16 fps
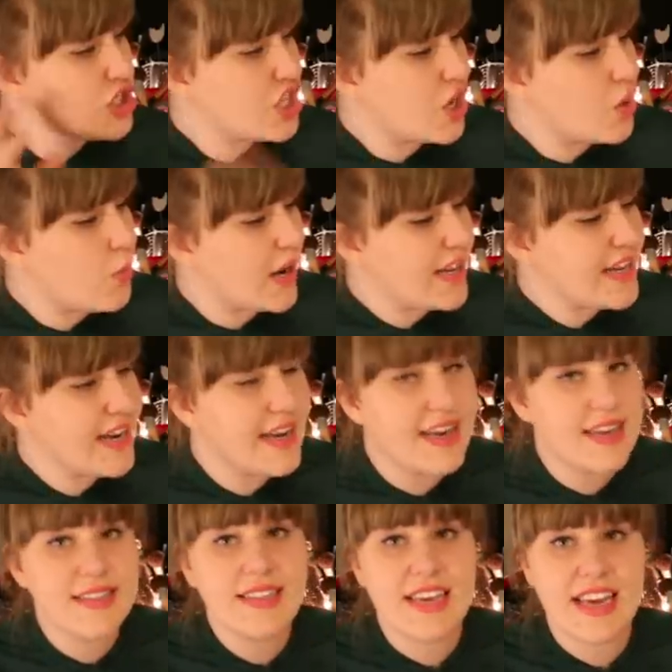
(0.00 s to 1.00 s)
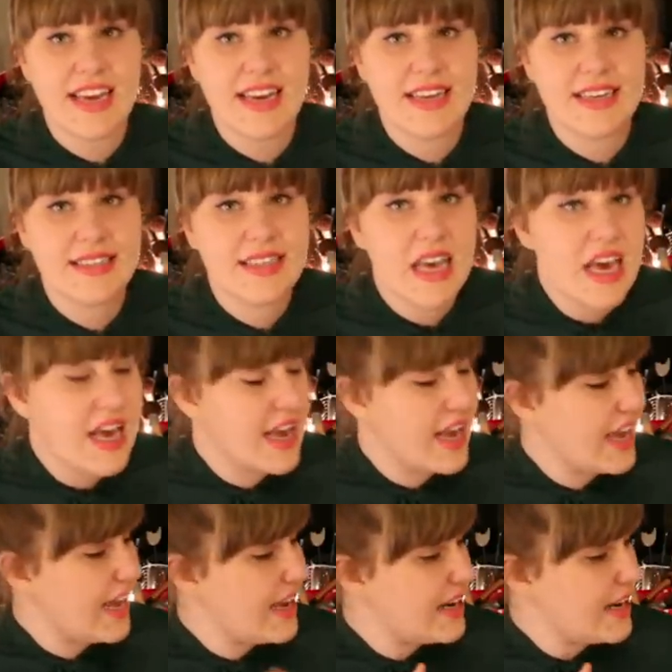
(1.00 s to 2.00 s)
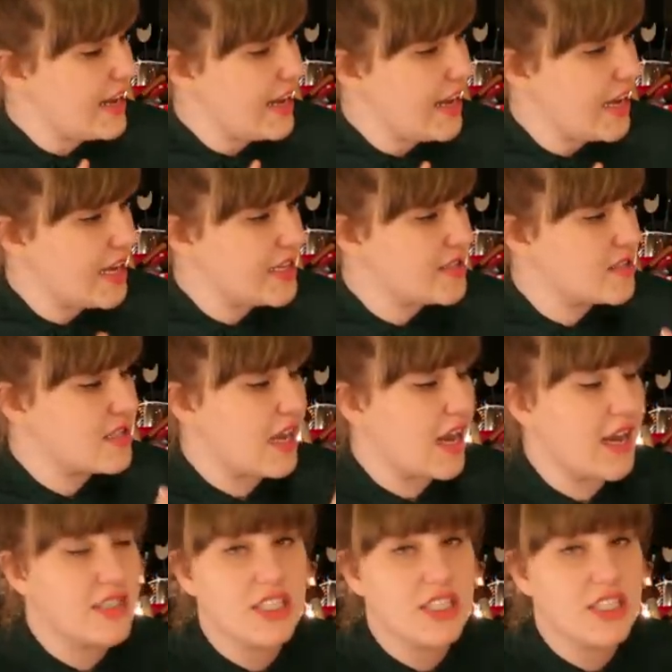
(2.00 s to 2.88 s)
So what it is, is it is